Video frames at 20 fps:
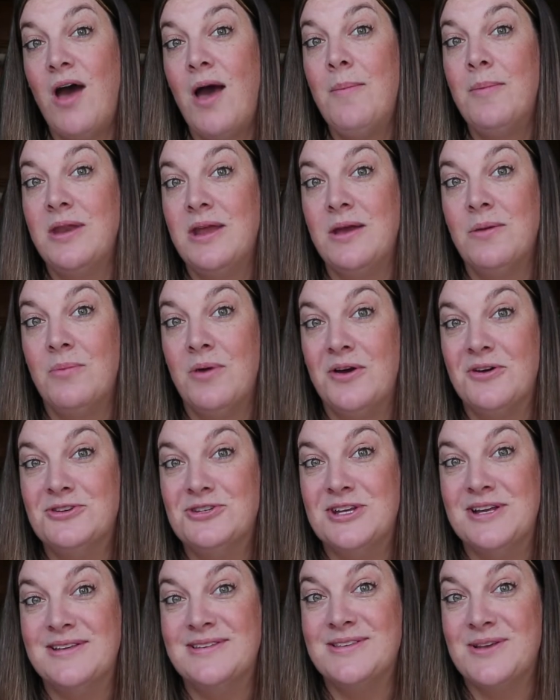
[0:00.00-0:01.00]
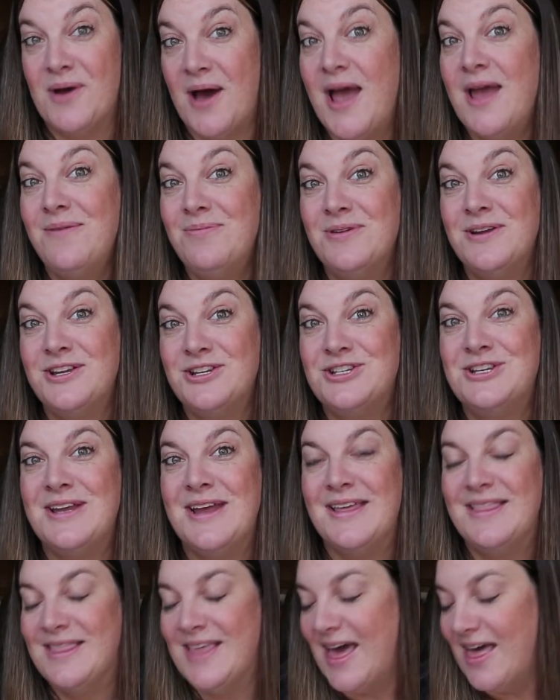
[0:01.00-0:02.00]
vomiting emoji, so I
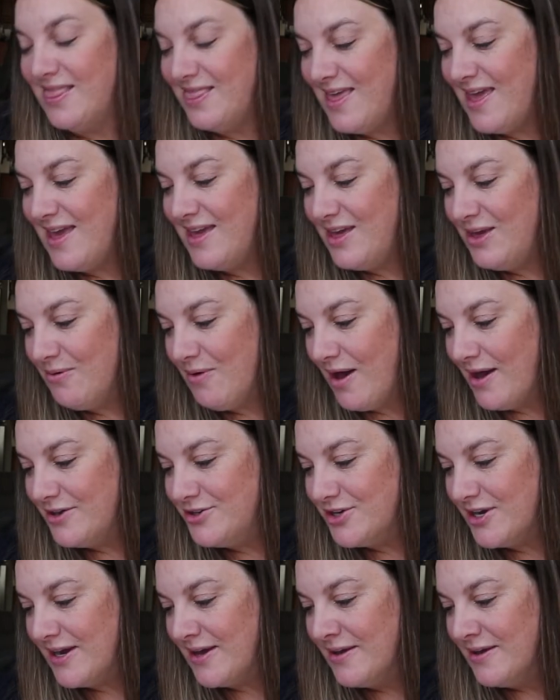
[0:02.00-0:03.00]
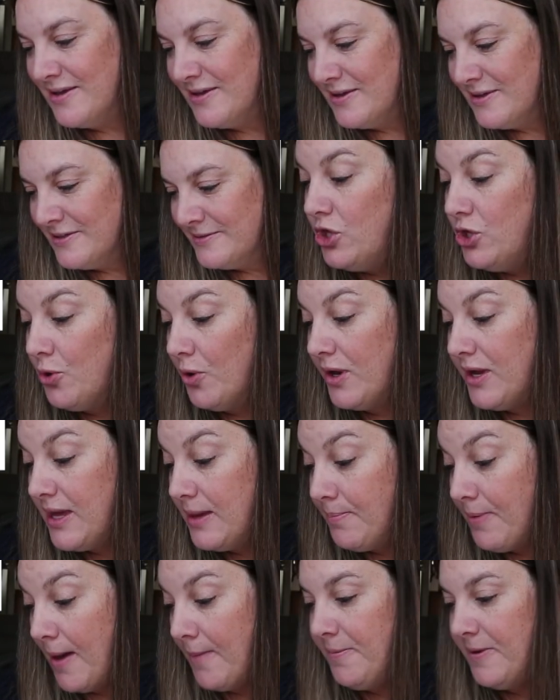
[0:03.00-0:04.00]
appreciate that. Thank you, Audra.
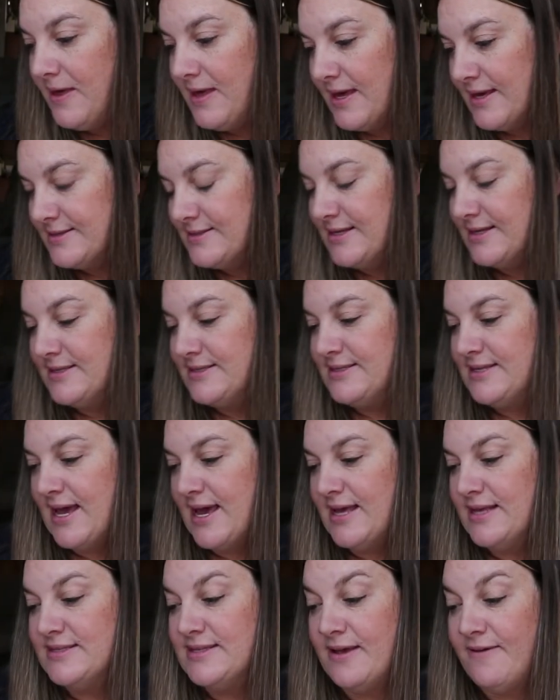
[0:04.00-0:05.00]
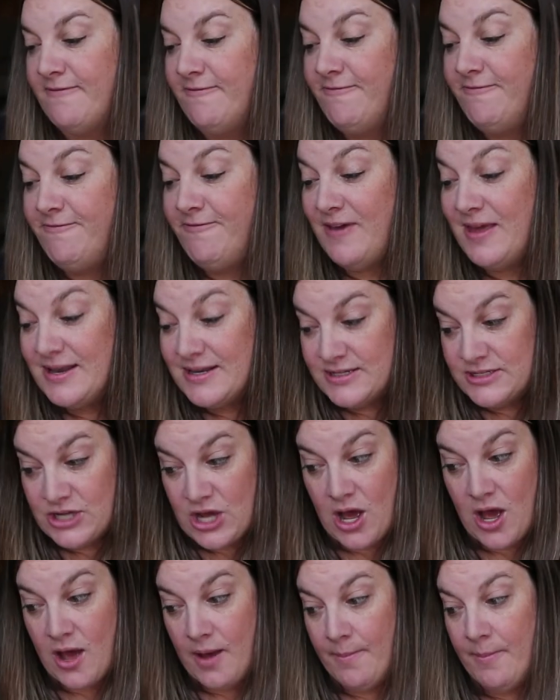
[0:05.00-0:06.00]
Yorkie Puppy Kisses says,
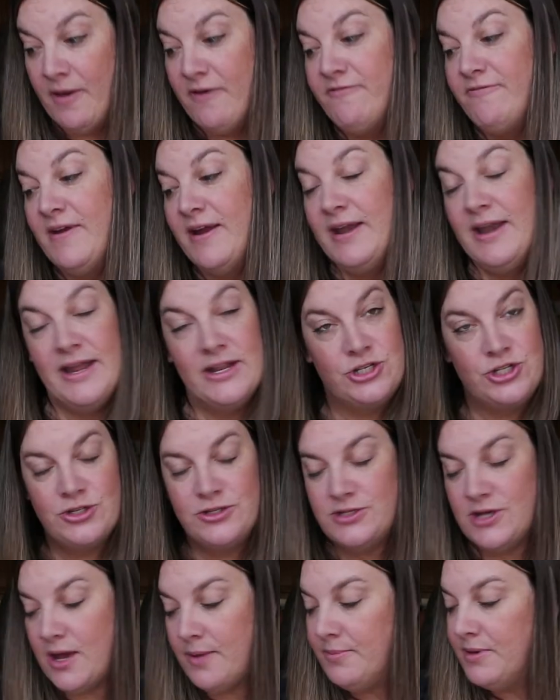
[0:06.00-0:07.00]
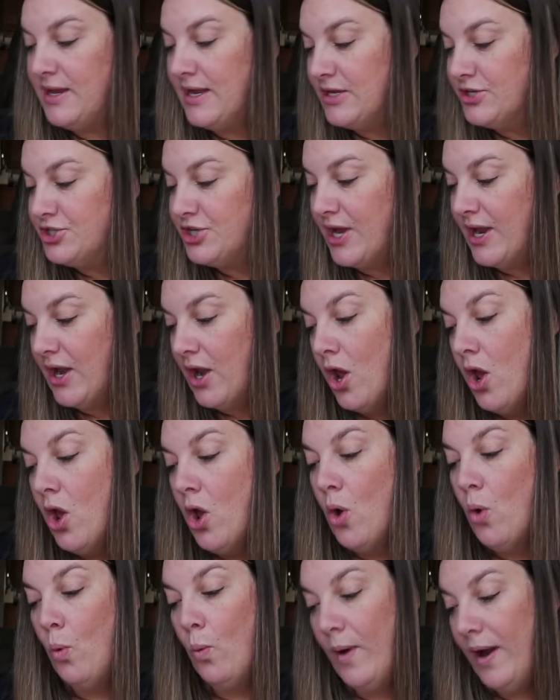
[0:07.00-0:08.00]
FinDom, financial domination,
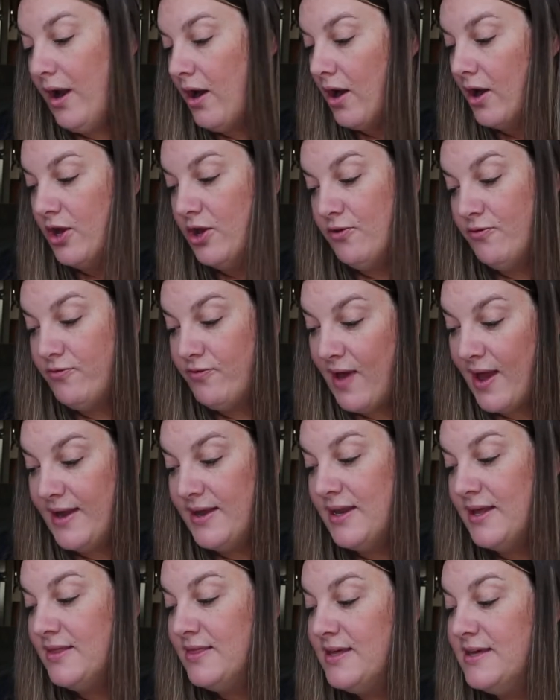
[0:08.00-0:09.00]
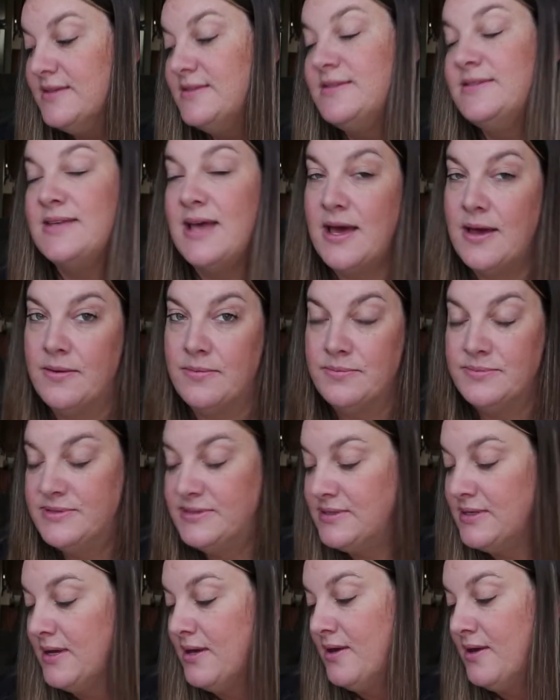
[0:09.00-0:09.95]
where are you finding these subs?